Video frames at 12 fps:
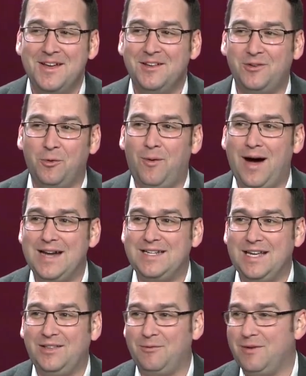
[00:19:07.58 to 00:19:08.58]
So why
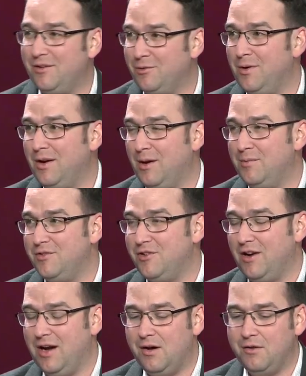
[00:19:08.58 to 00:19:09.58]
take the risk when it comes to your
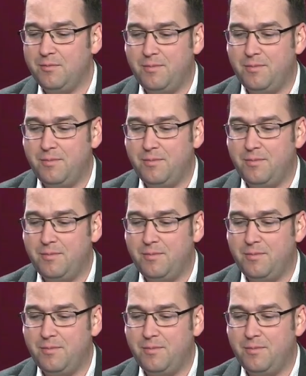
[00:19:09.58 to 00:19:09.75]
health?